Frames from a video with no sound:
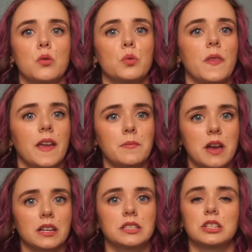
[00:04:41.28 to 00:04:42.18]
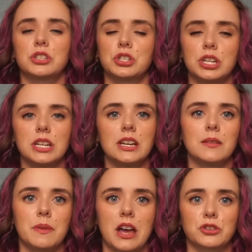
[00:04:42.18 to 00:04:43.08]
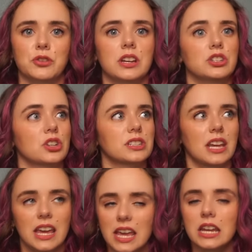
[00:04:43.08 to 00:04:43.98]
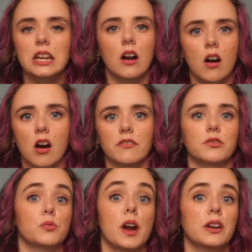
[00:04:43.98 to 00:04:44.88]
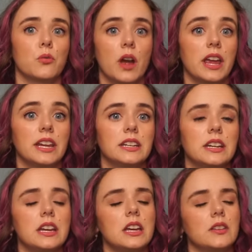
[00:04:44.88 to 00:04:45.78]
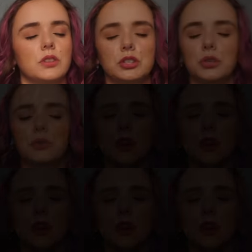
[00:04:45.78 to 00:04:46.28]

when they met, she and Patrick just hit it off right away. The two